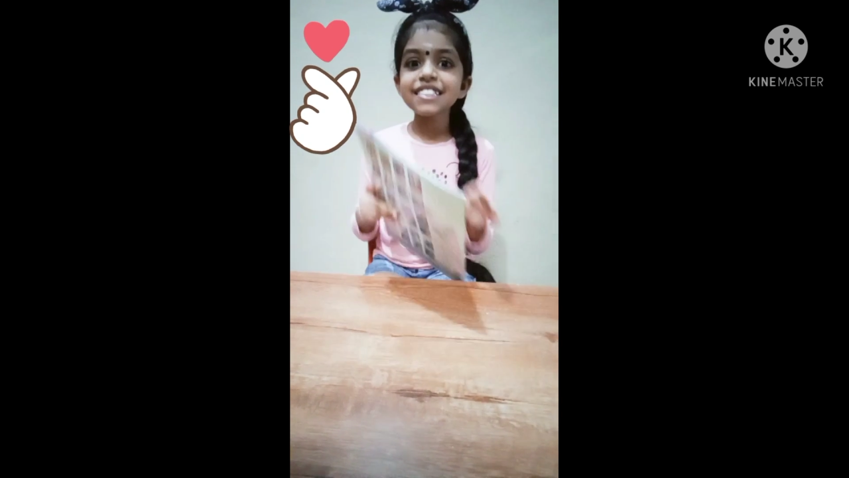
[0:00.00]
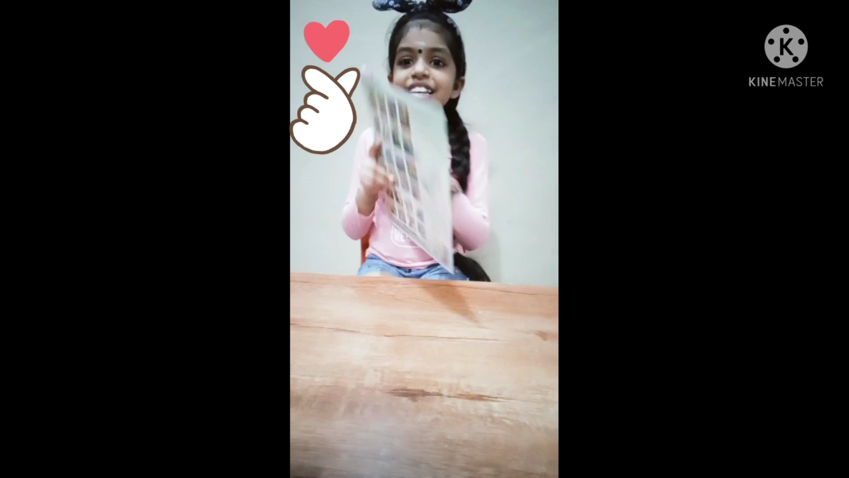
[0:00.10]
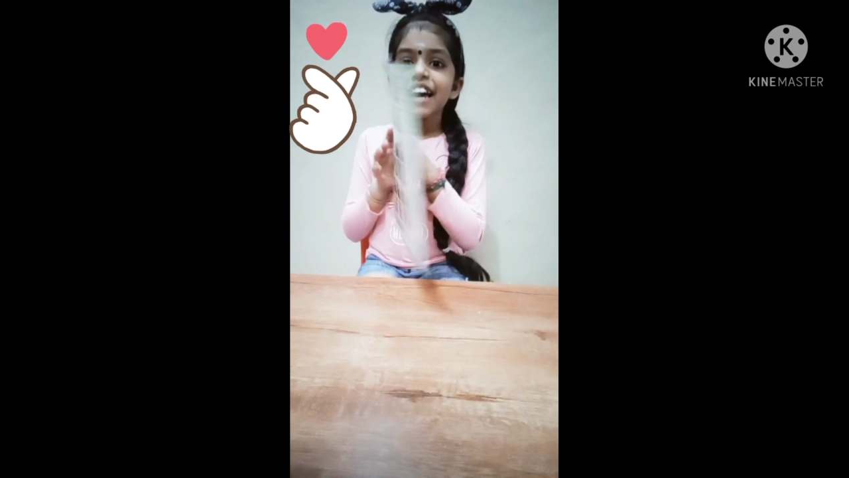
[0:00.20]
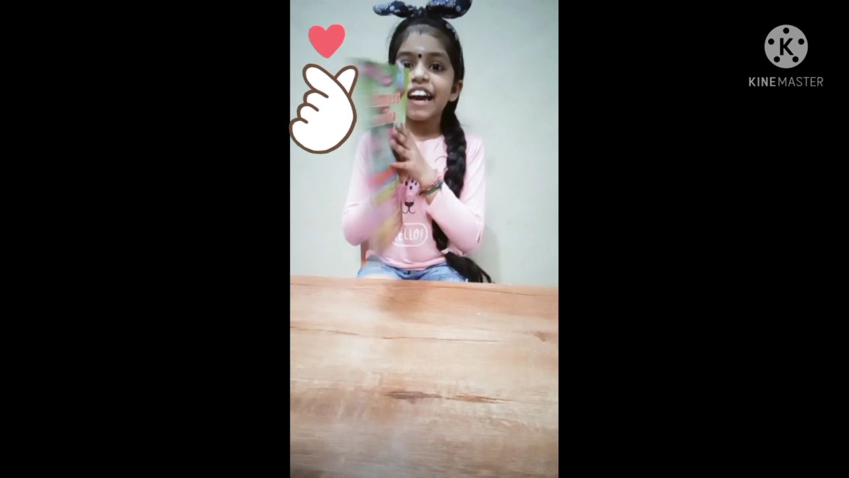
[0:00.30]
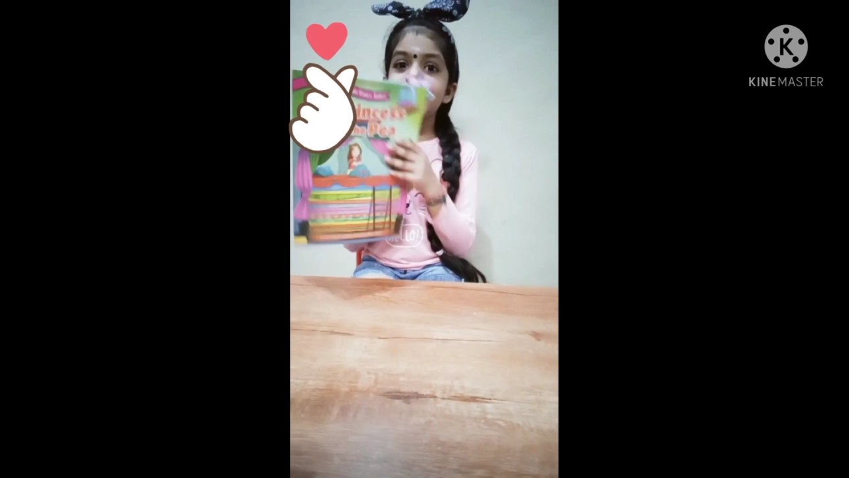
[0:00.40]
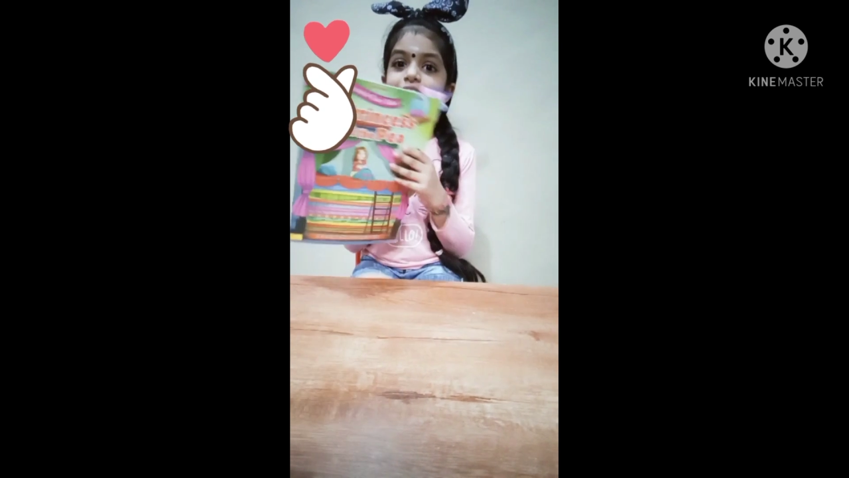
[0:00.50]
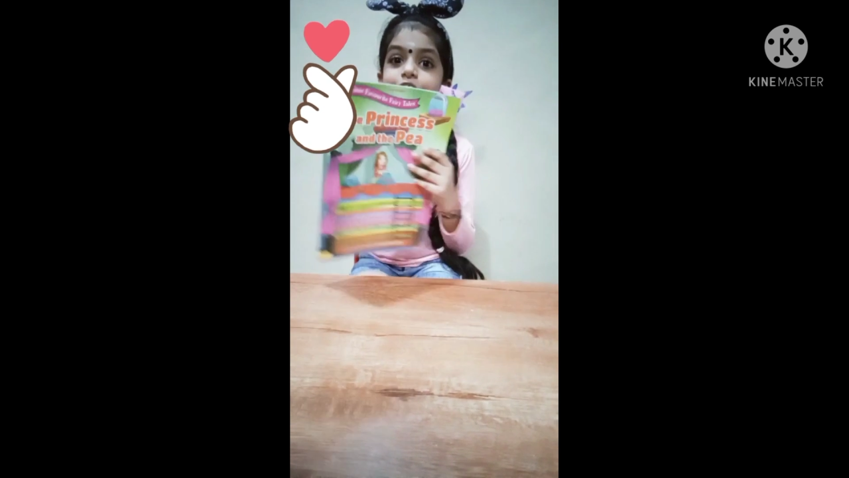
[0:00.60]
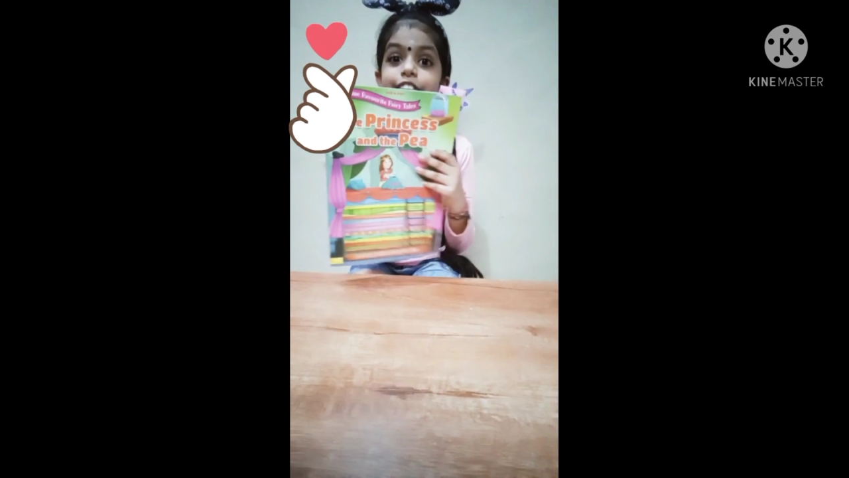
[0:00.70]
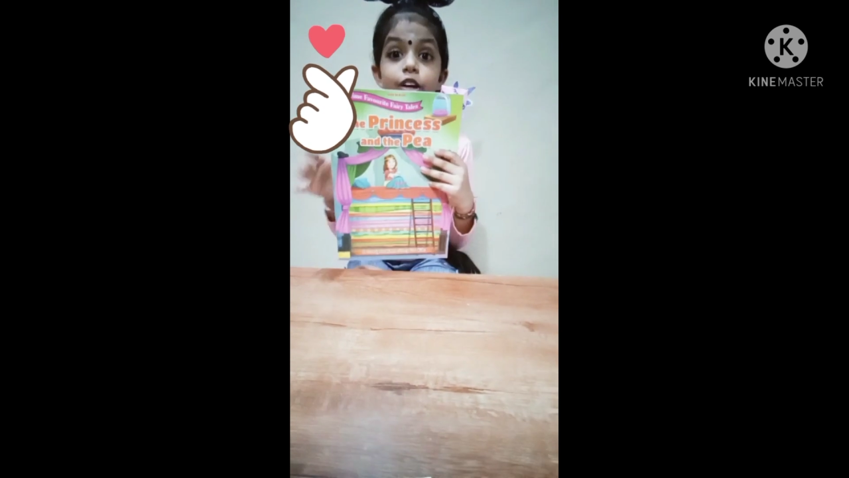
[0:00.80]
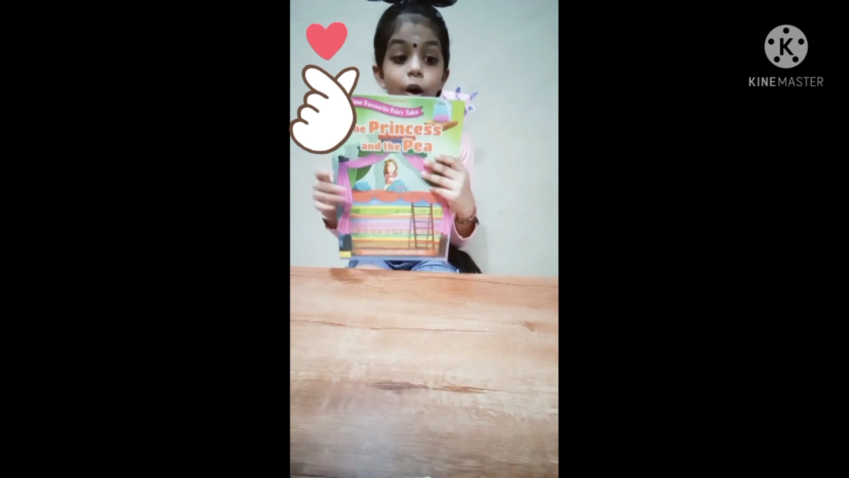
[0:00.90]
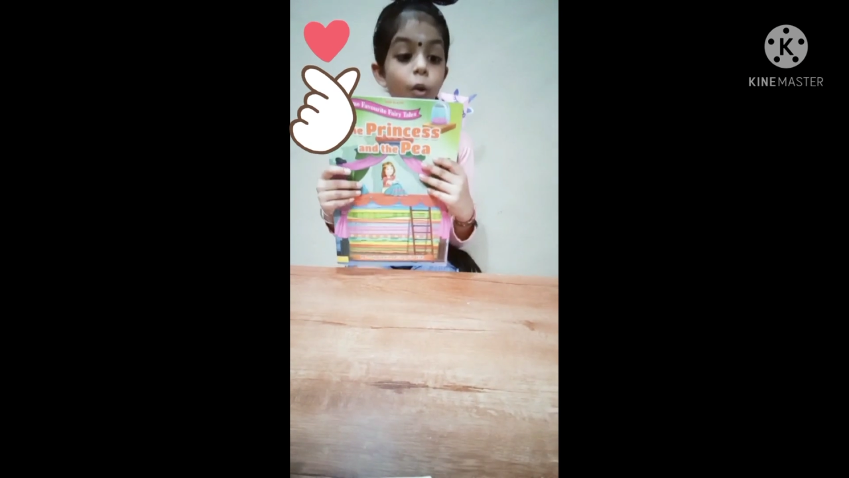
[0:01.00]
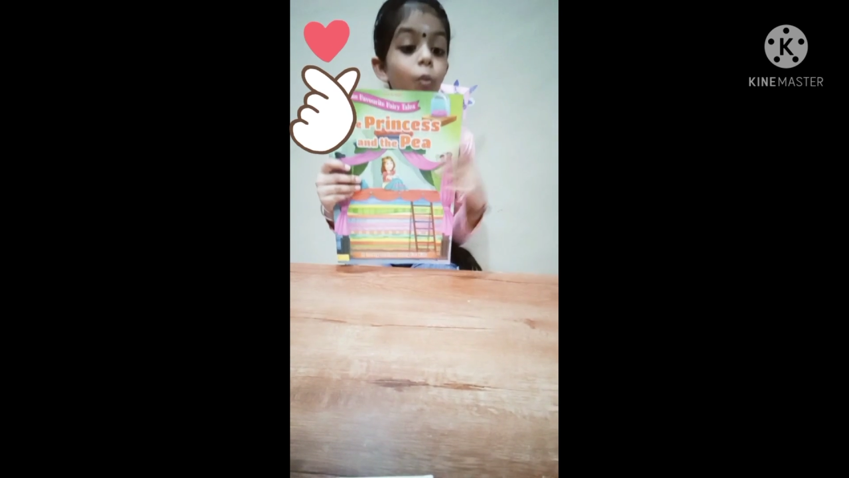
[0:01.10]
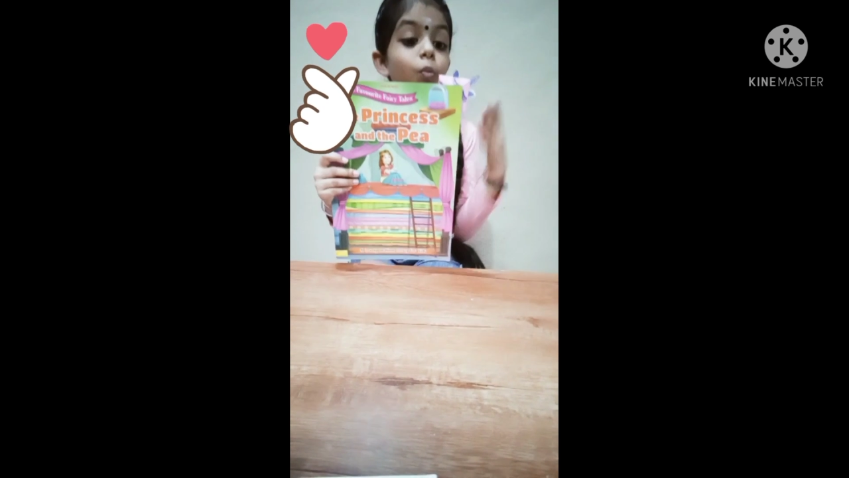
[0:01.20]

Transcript: And I know